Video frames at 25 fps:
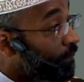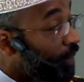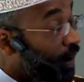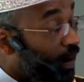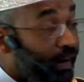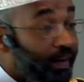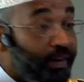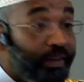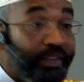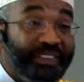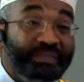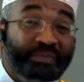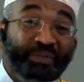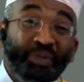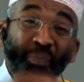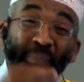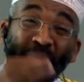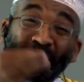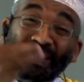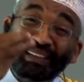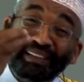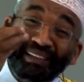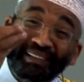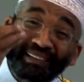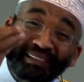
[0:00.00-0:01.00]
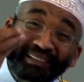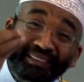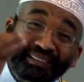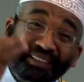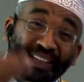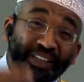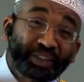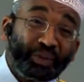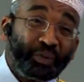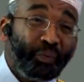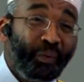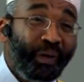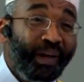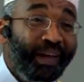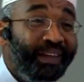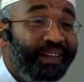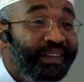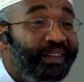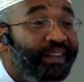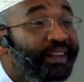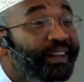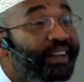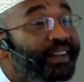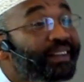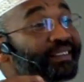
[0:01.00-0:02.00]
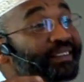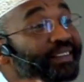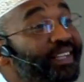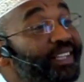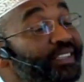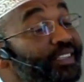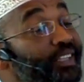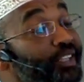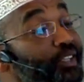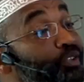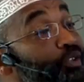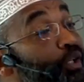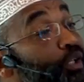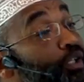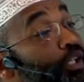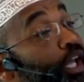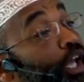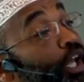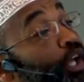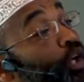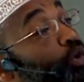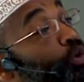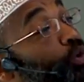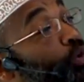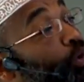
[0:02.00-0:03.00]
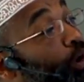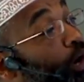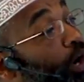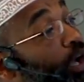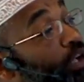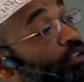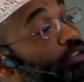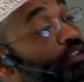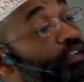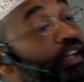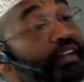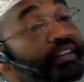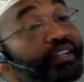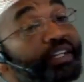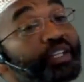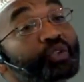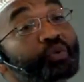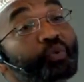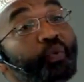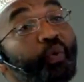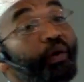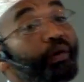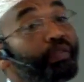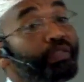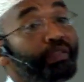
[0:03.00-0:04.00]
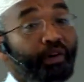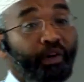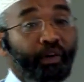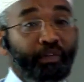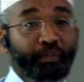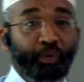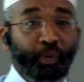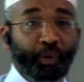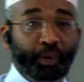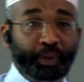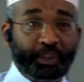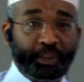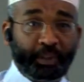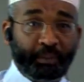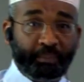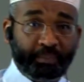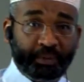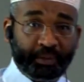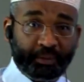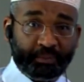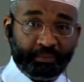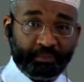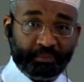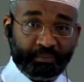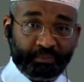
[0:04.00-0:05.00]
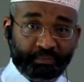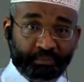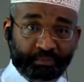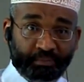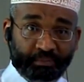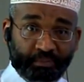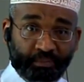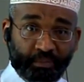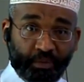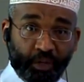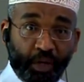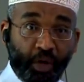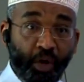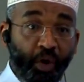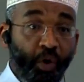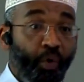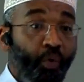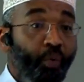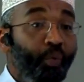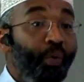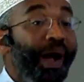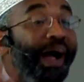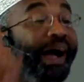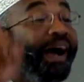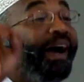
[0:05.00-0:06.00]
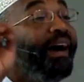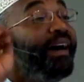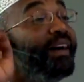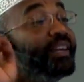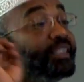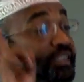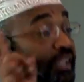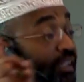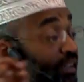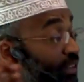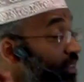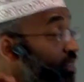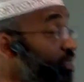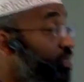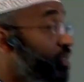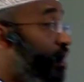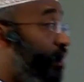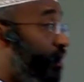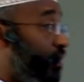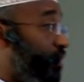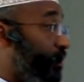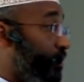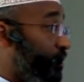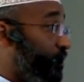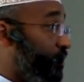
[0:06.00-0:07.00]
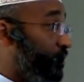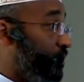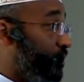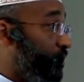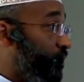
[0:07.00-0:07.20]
are to be killed this way, this is not a God that is worthy of worship. Wahasha